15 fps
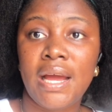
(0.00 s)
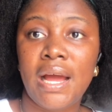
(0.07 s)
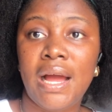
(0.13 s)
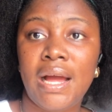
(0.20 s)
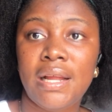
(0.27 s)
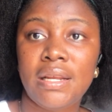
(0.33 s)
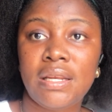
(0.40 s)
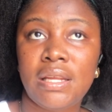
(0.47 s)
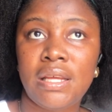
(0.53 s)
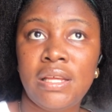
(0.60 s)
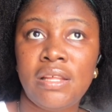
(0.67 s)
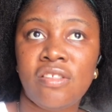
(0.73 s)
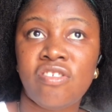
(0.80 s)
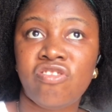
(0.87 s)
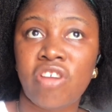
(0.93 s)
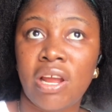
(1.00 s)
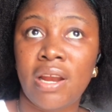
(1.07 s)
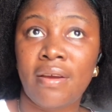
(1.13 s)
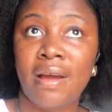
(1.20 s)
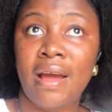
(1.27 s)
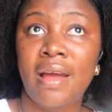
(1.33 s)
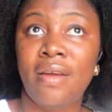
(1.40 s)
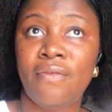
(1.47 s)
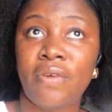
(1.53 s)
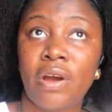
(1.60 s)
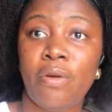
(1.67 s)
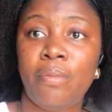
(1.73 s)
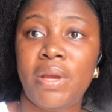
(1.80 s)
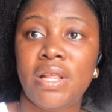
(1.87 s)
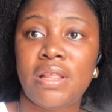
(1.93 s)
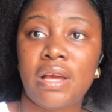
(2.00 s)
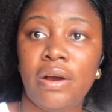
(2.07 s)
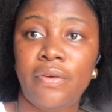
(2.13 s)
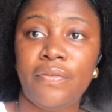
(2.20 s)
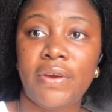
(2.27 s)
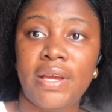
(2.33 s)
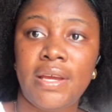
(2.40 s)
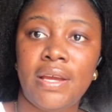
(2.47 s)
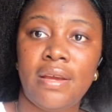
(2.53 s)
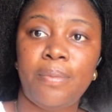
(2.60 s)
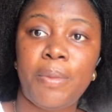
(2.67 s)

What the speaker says: and it's general environmental over here.